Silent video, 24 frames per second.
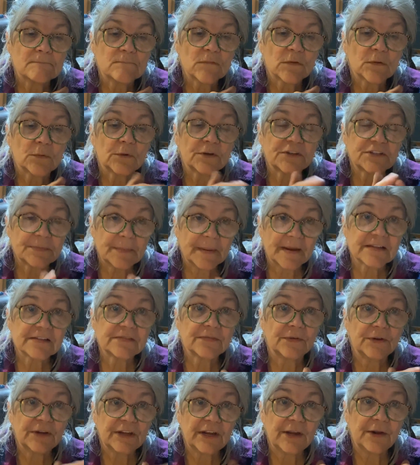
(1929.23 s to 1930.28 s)
what's best
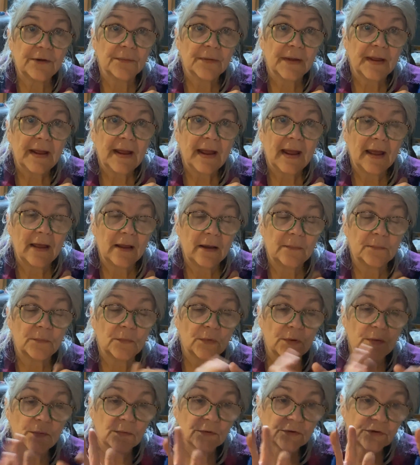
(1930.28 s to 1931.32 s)
for you, and
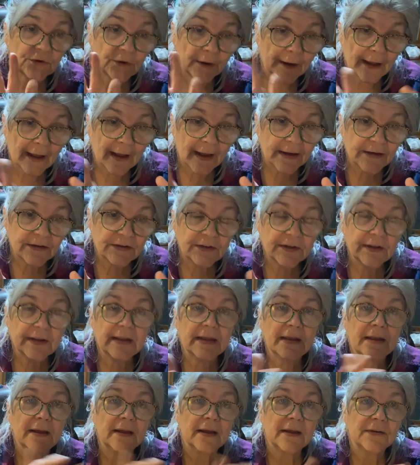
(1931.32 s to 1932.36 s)
we will try to
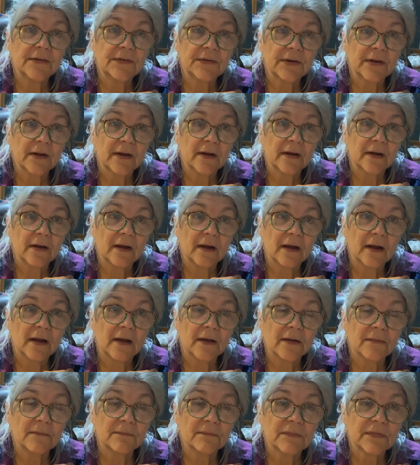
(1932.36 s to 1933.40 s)
get
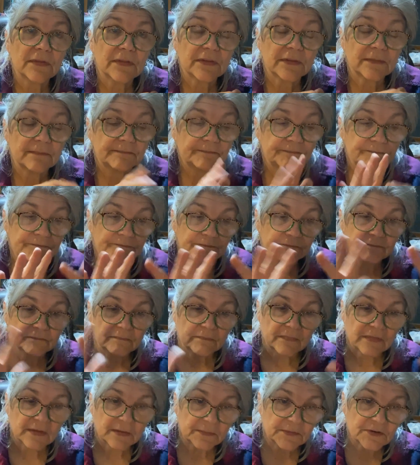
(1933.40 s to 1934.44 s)
the
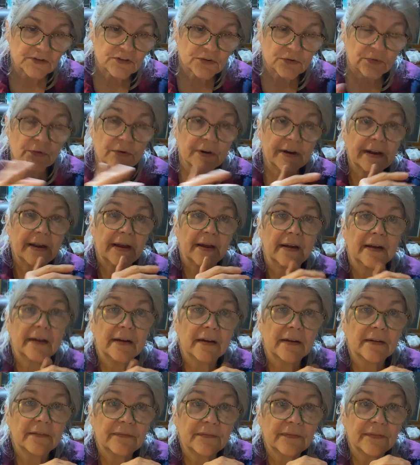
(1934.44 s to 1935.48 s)
majority
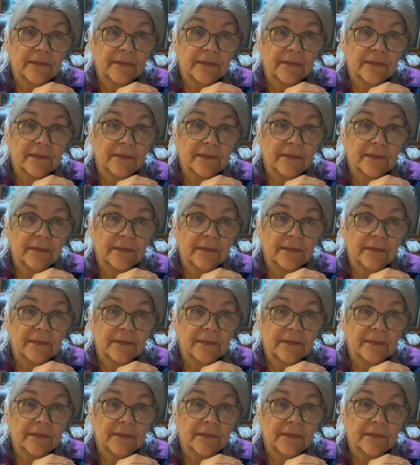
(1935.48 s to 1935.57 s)
of